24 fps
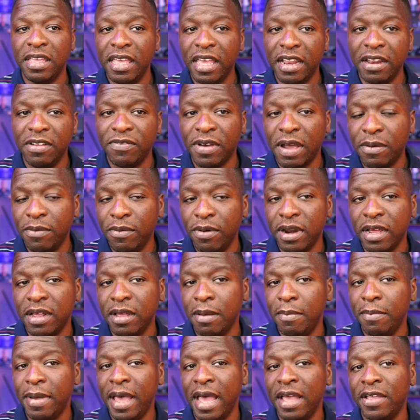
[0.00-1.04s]
And again, if I want to
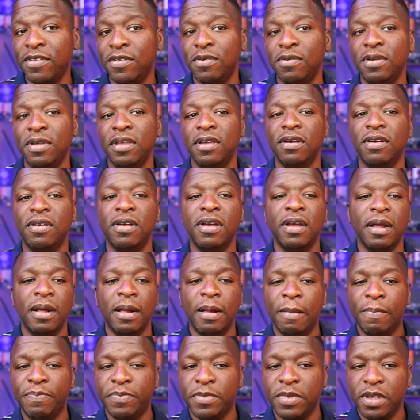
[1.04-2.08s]
come back through here,
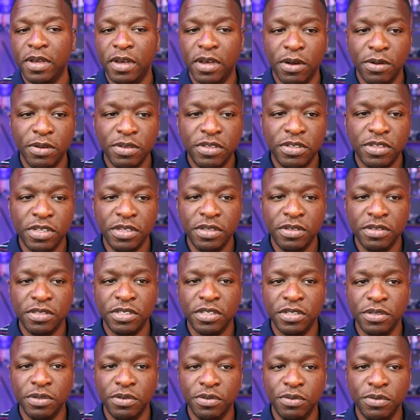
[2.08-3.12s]
go to
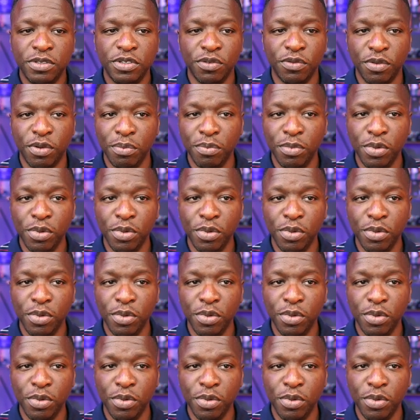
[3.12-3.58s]
to to